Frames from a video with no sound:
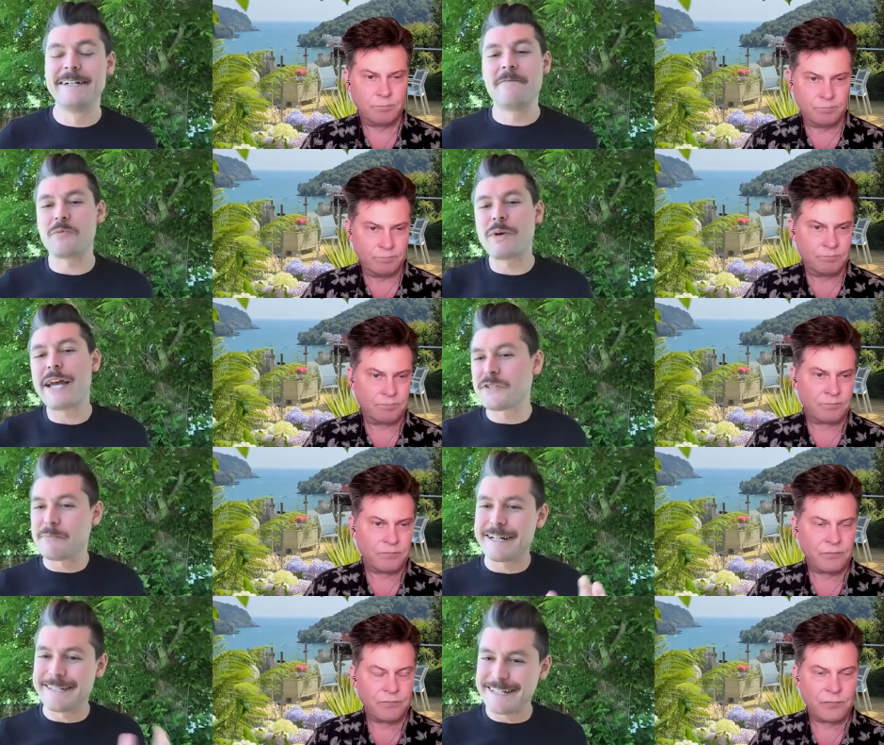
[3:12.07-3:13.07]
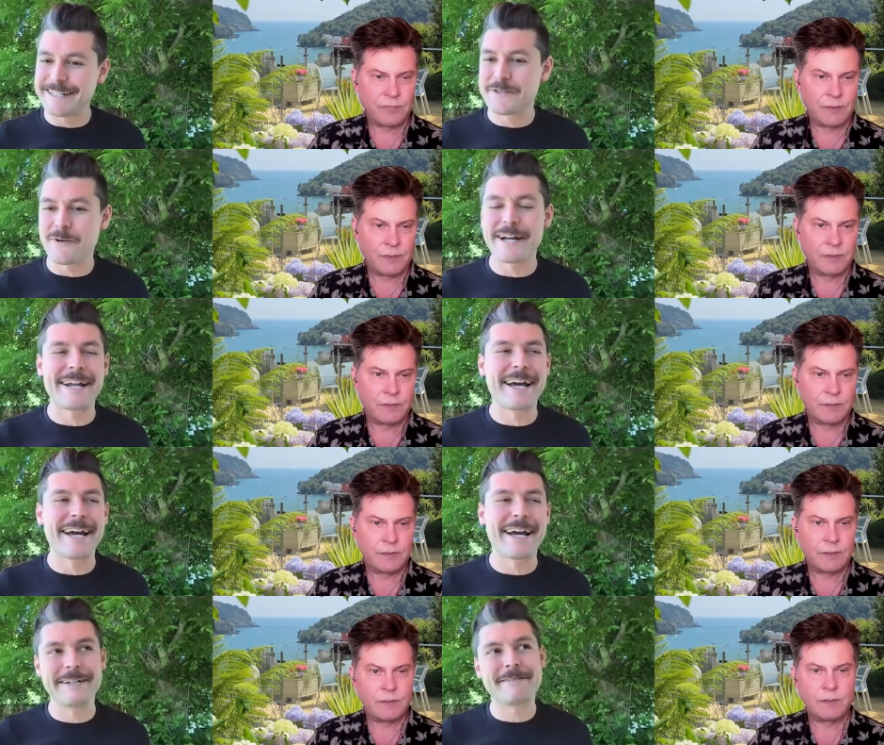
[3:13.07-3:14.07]
Speaker 1: Mm-hmm. we have some ideas right
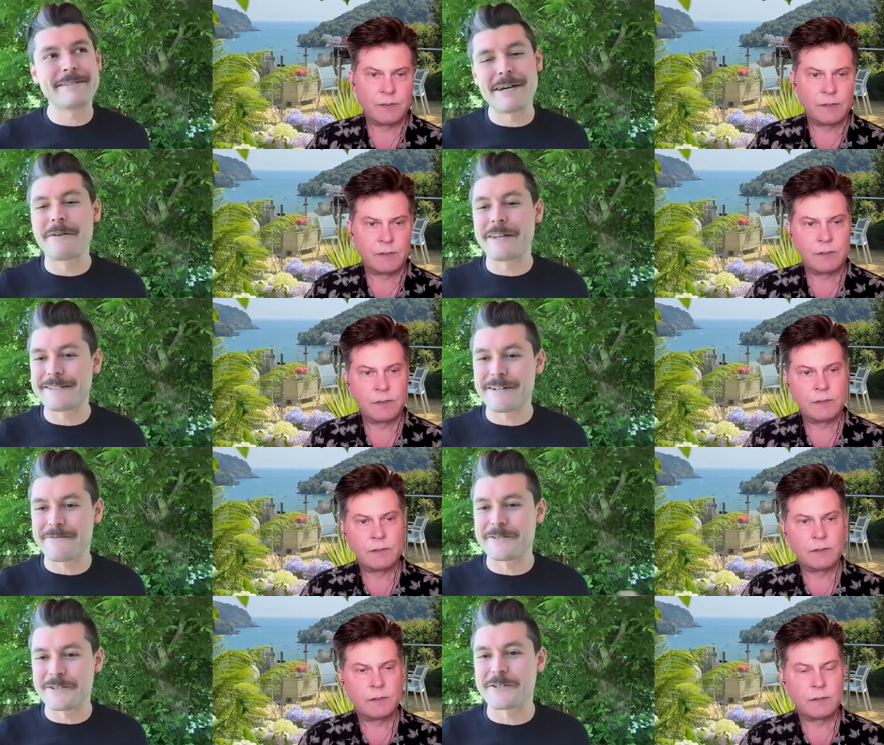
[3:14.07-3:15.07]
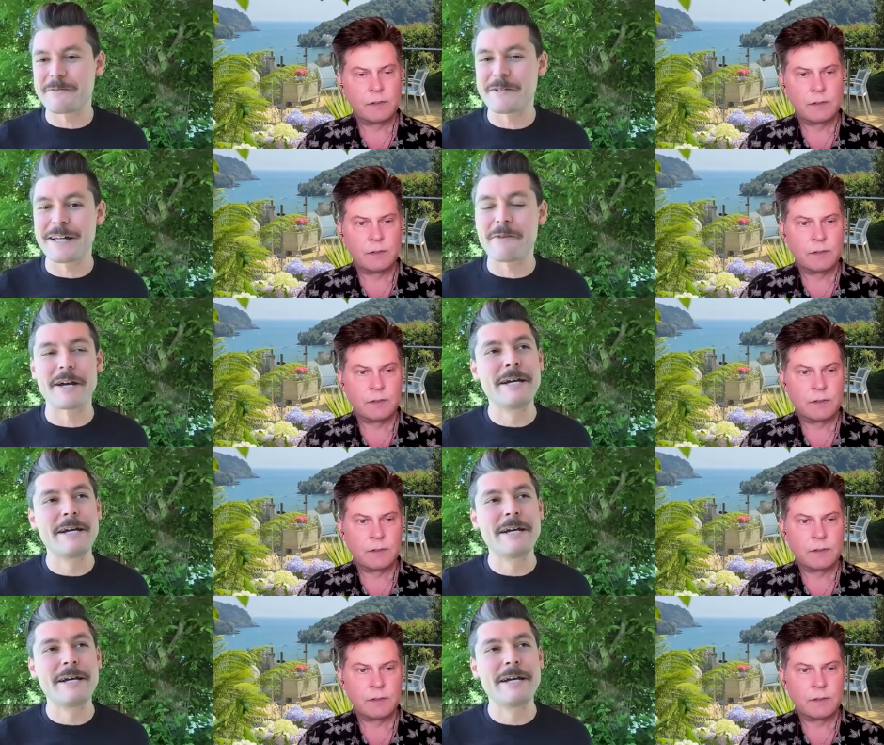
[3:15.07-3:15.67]
now, and some of this stuff is just going to be that way.